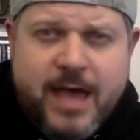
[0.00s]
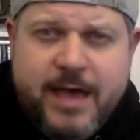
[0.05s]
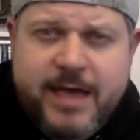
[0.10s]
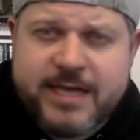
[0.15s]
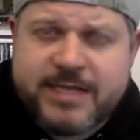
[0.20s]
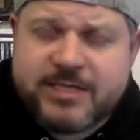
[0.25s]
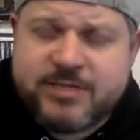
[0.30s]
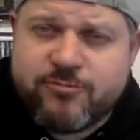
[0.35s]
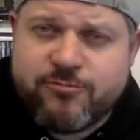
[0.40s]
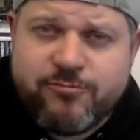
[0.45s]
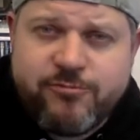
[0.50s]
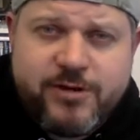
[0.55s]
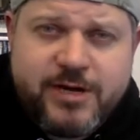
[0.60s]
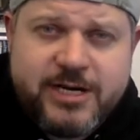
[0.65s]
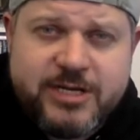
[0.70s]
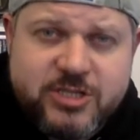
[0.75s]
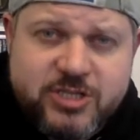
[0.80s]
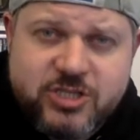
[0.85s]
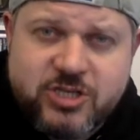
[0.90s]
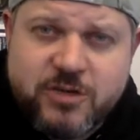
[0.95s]
It's a
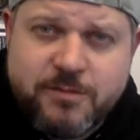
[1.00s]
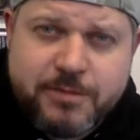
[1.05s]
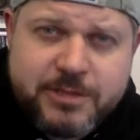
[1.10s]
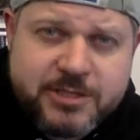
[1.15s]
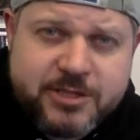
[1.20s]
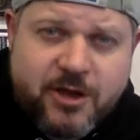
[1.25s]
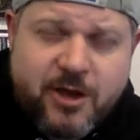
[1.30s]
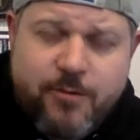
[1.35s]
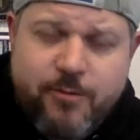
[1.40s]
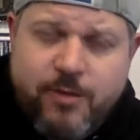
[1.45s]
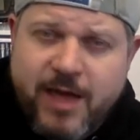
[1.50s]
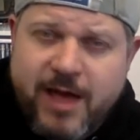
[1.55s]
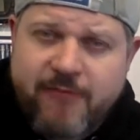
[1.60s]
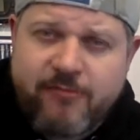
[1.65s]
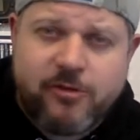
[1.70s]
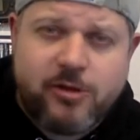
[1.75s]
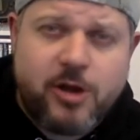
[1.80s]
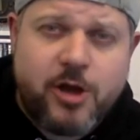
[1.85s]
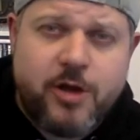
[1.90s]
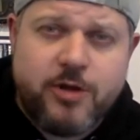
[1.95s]
really super time. We have
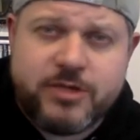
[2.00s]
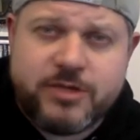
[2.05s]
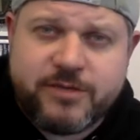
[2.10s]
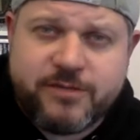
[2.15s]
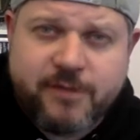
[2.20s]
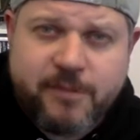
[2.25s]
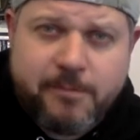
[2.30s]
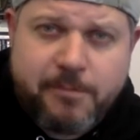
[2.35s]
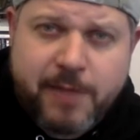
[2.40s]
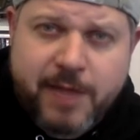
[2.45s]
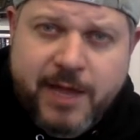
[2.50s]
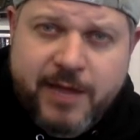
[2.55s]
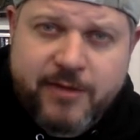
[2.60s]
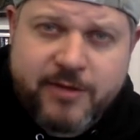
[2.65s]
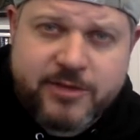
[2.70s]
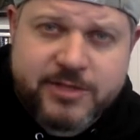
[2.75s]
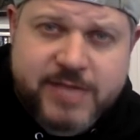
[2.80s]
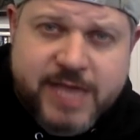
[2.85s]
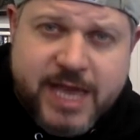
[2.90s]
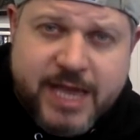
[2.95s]
loads of fun playing
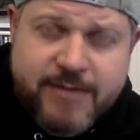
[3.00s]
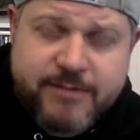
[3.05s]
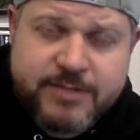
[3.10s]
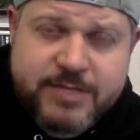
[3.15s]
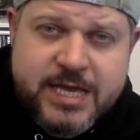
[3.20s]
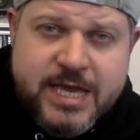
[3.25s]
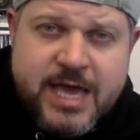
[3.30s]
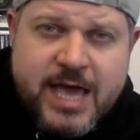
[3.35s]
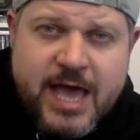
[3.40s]
those games.